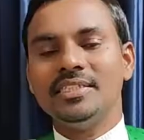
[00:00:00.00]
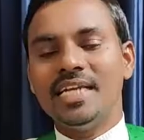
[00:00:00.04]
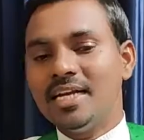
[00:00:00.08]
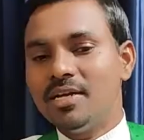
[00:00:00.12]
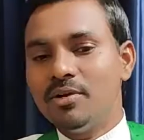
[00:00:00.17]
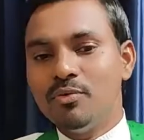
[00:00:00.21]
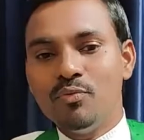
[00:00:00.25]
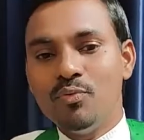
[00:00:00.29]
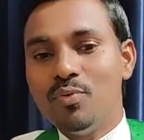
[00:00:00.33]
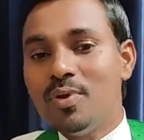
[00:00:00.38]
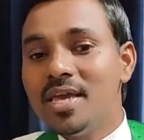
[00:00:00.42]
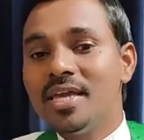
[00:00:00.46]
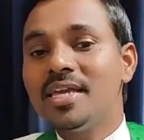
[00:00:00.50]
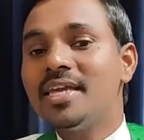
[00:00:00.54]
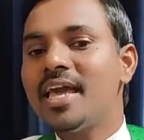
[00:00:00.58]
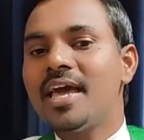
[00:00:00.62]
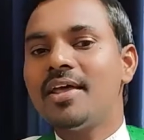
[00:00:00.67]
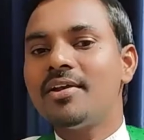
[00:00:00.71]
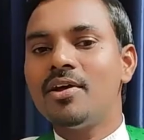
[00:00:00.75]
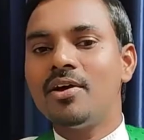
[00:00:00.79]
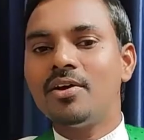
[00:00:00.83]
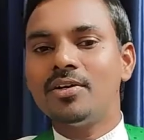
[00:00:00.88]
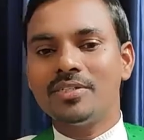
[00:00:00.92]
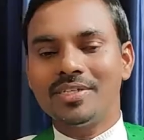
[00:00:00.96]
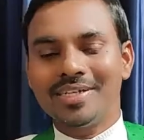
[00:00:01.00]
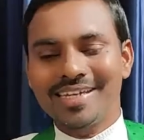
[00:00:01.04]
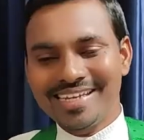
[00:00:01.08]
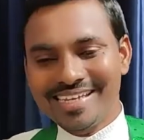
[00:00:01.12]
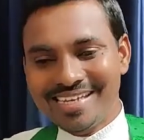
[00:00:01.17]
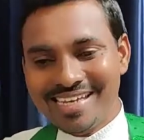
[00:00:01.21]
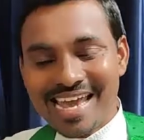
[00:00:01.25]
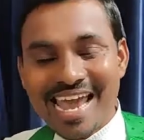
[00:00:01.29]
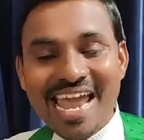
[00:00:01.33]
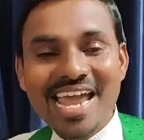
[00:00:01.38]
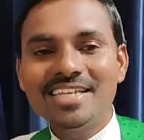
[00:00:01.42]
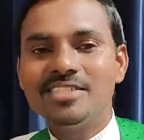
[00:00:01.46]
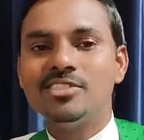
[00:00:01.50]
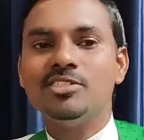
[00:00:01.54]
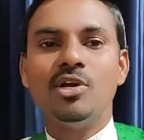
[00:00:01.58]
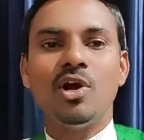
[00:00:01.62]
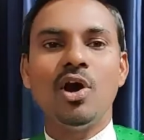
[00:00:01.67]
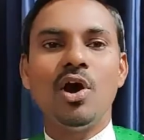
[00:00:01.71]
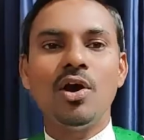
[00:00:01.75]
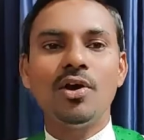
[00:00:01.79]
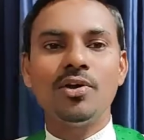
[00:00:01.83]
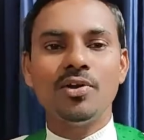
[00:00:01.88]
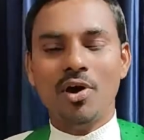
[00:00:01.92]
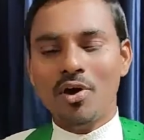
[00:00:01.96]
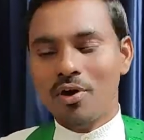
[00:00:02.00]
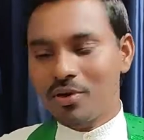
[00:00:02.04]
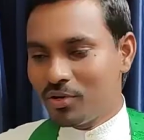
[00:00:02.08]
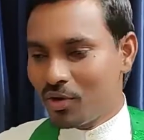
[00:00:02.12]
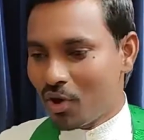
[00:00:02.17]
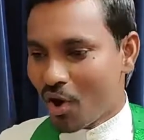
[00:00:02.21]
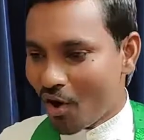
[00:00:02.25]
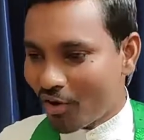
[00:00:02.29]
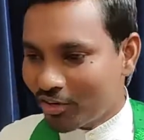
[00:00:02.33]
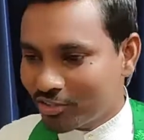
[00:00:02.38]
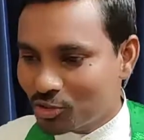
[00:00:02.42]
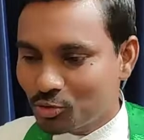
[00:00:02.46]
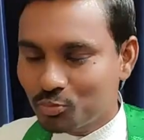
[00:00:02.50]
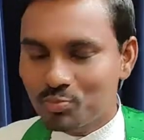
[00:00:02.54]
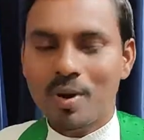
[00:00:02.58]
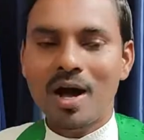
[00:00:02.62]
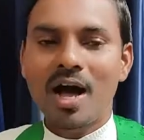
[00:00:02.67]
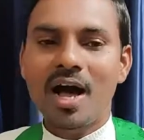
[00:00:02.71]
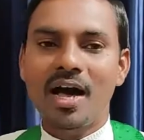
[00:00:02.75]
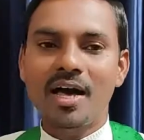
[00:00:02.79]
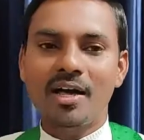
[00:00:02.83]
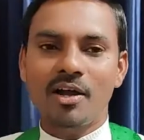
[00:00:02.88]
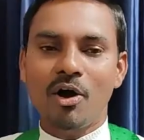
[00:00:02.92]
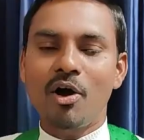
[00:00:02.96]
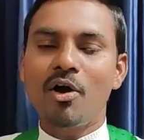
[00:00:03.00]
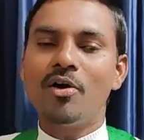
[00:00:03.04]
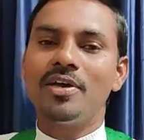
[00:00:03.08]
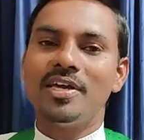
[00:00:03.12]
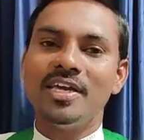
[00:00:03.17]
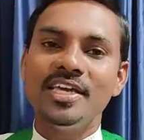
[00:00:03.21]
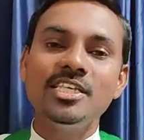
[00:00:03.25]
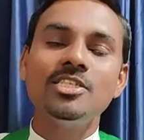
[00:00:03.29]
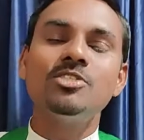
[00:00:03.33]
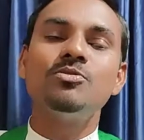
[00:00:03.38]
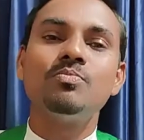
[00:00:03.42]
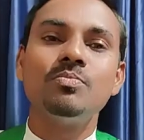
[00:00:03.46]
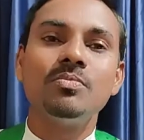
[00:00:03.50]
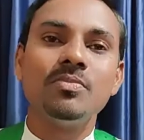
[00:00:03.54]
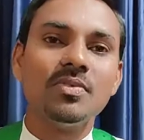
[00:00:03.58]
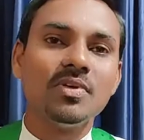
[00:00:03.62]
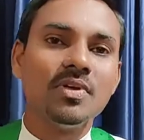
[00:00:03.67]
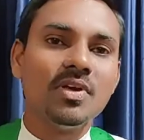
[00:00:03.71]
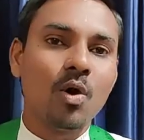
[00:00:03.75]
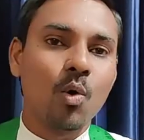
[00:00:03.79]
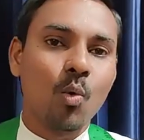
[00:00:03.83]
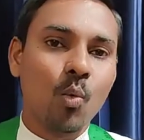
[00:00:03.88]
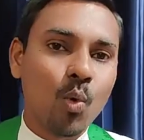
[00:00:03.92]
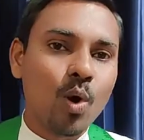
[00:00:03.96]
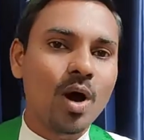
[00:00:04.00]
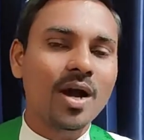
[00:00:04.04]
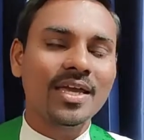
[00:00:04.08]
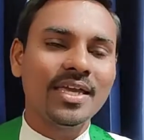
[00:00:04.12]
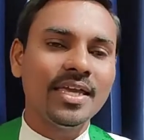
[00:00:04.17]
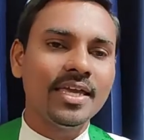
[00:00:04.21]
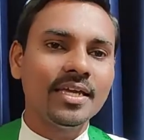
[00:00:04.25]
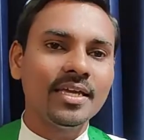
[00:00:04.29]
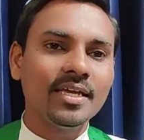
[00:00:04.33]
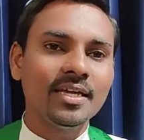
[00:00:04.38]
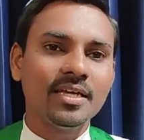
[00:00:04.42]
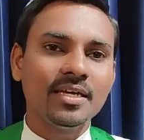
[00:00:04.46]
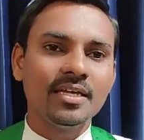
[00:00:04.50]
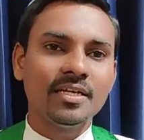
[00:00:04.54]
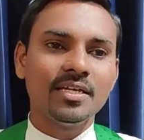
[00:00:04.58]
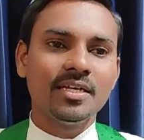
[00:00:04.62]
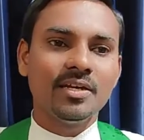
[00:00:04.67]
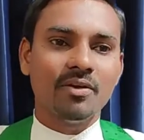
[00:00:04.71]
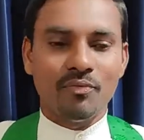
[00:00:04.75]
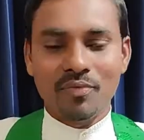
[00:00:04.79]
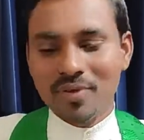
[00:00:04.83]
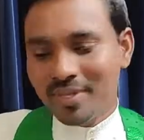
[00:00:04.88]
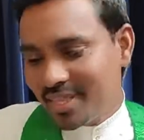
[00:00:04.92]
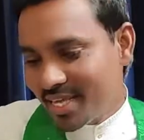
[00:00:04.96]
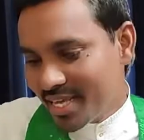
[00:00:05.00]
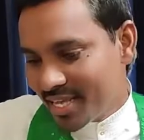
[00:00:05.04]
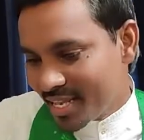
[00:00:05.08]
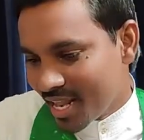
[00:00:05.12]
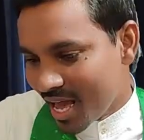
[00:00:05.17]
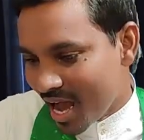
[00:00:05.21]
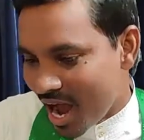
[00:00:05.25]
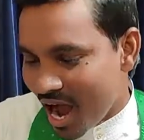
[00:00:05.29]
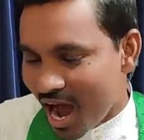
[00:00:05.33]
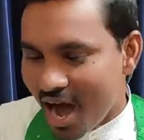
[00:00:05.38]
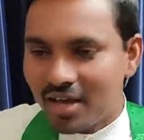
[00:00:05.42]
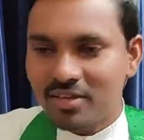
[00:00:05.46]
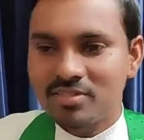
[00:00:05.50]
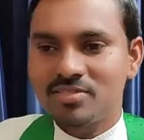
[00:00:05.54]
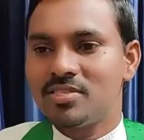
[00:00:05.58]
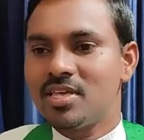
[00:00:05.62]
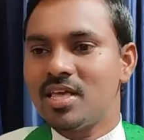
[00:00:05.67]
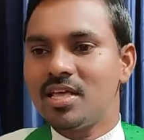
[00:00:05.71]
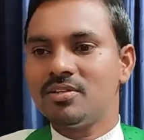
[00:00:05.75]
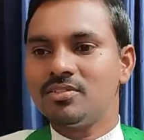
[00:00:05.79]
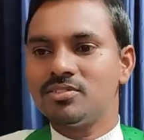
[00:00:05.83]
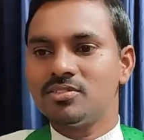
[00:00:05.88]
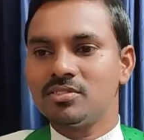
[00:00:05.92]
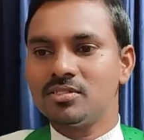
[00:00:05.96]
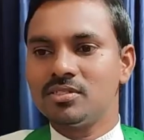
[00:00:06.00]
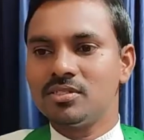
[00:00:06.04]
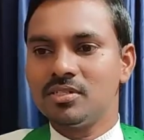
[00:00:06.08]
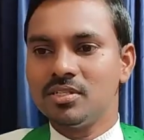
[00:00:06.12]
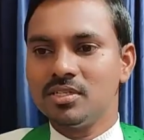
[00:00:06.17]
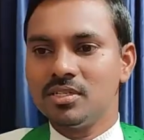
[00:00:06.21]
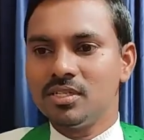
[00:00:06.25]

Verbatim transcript: that we cannot cage God or God's power or His working within ourselves.